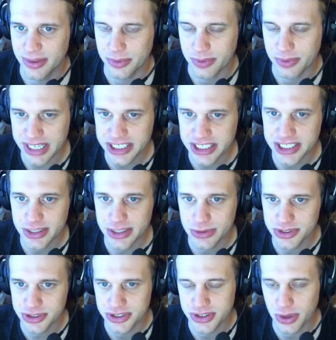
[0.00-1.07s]

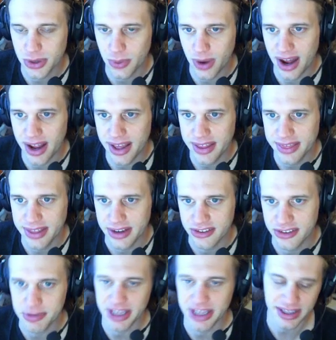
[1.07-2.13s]
ratios are so high that
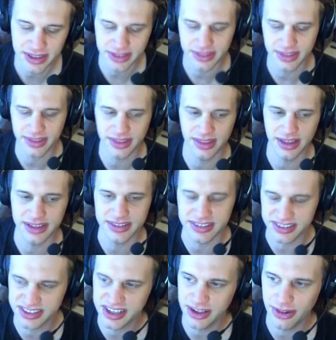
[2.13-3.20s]
it's making like the
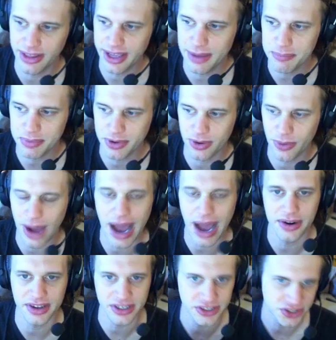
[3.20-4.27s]
skill amp go out
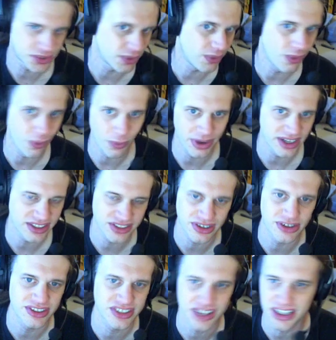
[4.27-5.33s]
of control when it
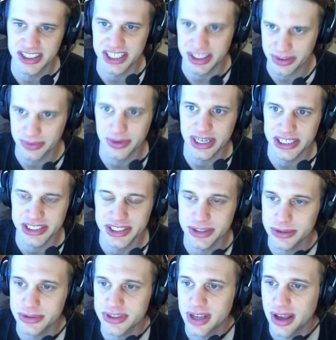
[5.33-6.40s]
starts touching the
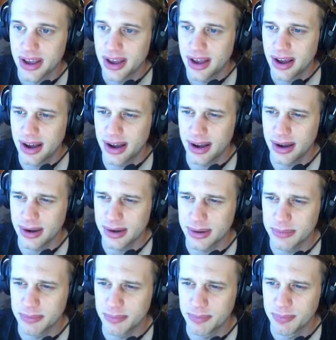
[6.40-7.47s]
ratios.
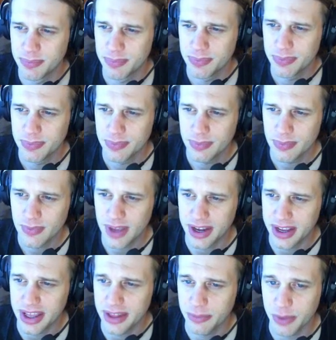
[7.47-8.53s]
Um, and
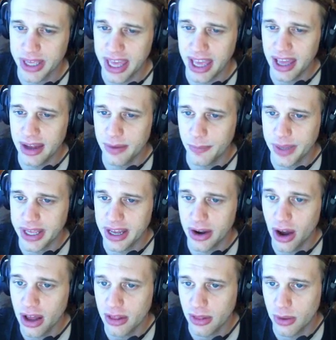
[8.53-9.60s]
again, we
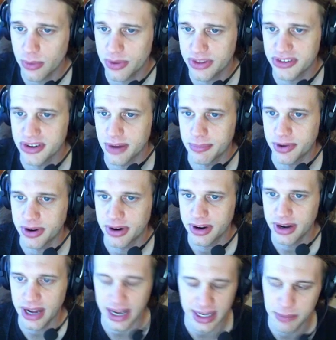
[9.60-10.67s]
cannot lower this number
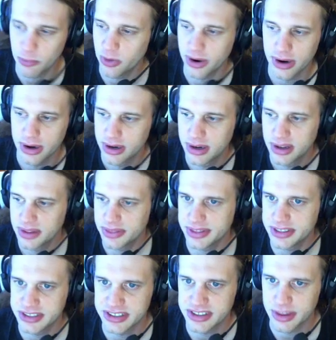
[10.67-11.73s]
anymore.
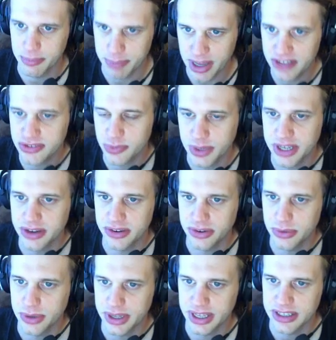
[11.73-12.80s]
This is the best we can
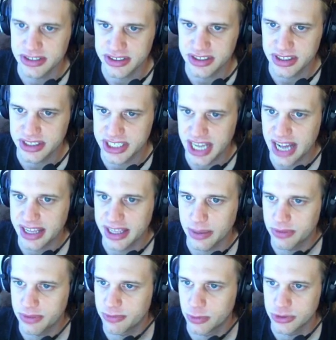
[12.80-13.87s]
do against a Jackie
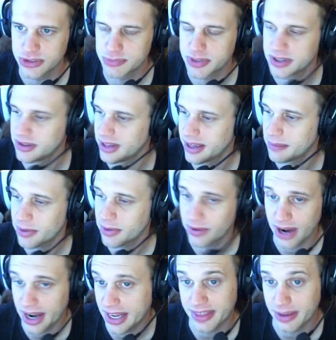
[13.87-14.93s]
with full skill amp or
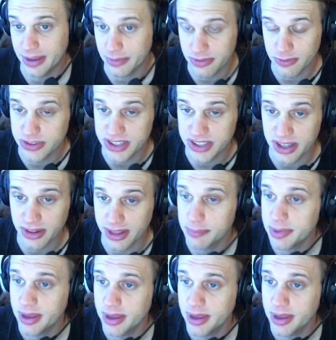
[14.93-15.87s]
anything with full skill amp,